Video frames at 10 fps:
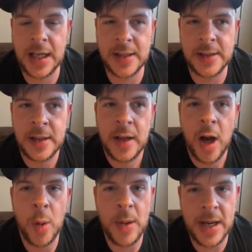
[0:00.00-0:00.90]
Because
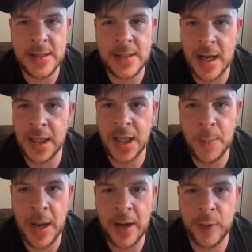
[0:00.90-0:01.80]
Omega's not going to
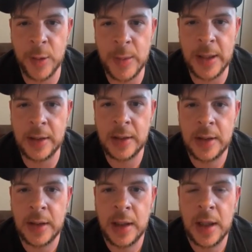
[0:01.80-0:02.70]
come back for a minute.
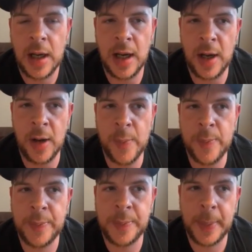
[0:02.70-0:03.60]

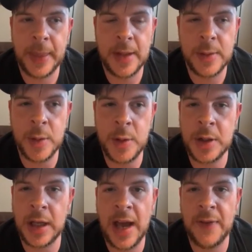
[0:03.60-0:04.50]
Um, so who you
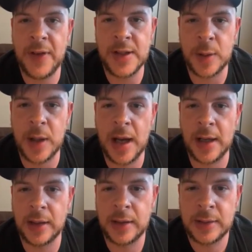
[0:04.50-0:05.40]
going to have face
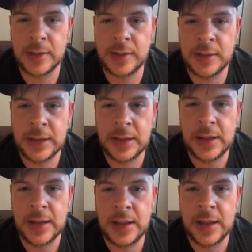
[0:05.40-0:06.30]
Okada?
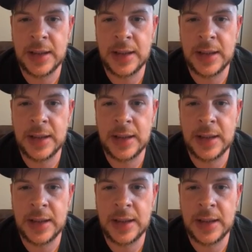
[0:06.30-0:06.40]
Mm.